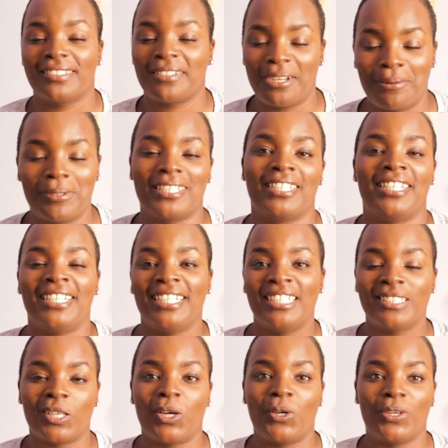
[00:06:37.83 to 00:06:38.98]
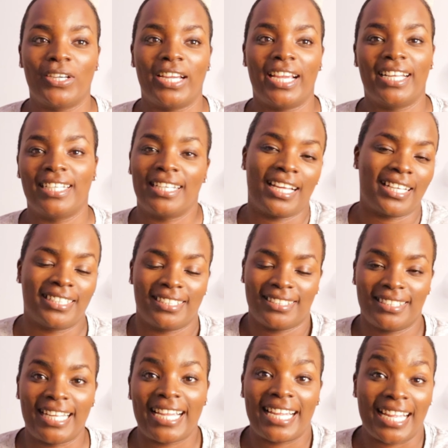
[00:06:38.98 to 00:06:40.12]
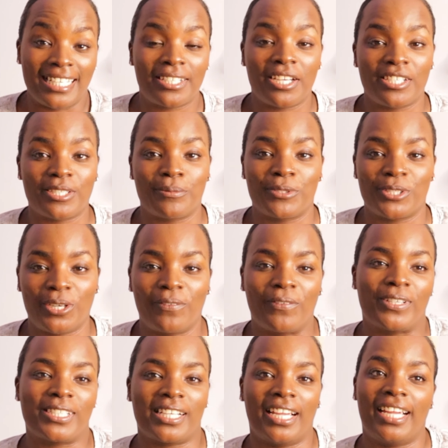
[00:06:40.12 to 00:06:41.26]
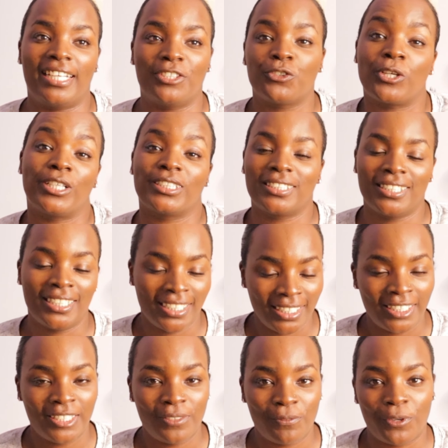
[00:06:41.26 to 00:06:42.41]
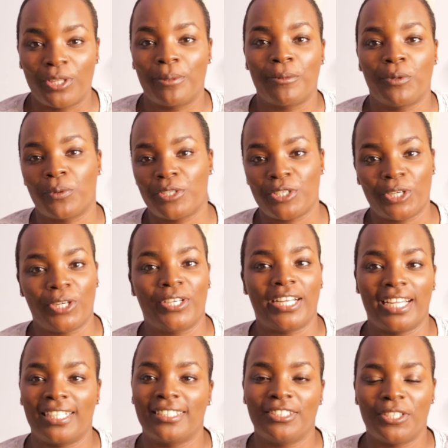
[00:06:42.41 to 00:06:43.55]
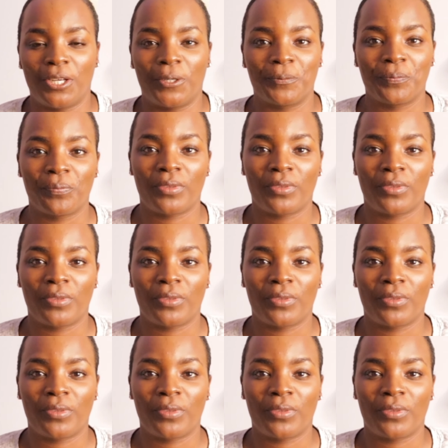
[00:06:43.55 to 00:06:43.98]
is coming. So, and that gains customer service and trust for them to return that, you know,